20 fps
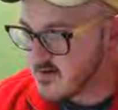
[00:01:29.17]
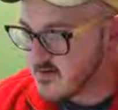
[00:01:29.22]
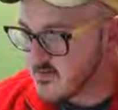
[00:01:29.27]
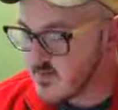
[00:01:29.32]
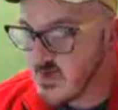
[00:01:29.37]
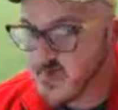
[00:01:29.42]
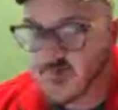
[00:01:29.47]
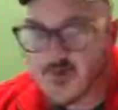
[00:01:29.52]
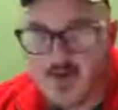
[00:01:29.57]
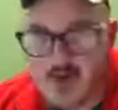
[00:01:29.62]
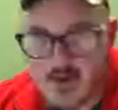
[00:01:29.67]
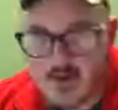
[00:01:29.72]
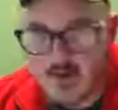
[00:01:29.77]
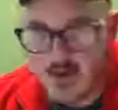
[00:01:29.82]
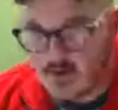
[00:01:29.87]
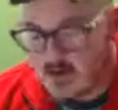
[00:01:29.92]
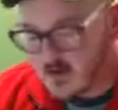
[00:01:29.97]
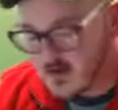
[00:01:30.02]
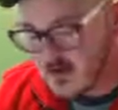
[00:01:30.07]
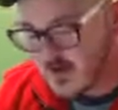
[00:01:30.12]
website that
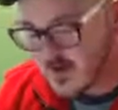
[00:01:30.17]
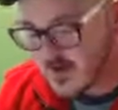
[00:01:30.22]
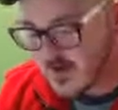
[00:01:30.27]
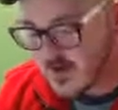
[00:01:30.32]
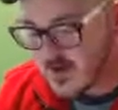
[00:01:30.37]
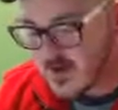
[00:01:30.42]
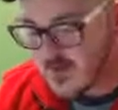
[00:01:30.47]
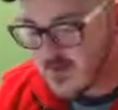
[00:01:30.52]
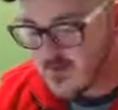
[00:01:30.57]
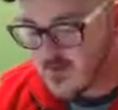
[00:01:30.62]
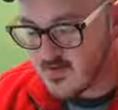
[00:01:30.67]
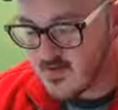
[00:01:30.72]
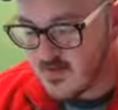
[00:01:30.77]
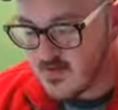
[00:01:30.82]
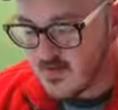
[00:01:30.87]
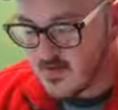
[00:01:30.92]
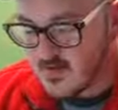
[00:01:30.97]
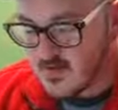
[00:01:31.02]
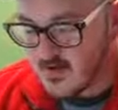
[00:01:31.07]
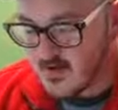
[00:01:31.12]
you can utilize.
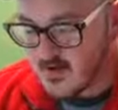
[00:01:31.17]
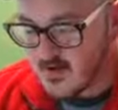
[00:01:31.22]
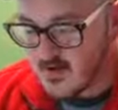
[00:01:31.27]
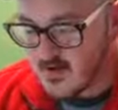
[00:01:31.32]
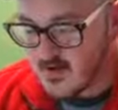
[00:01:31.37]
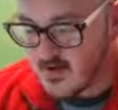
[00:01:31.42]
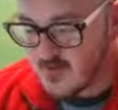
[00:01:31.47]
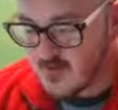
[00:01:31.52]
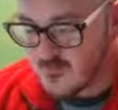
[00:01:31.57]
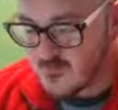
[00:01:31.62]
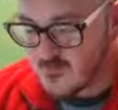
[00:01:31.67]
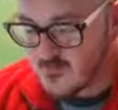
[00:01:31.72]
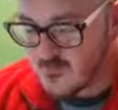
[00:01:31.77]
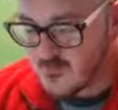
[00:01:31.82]
Let's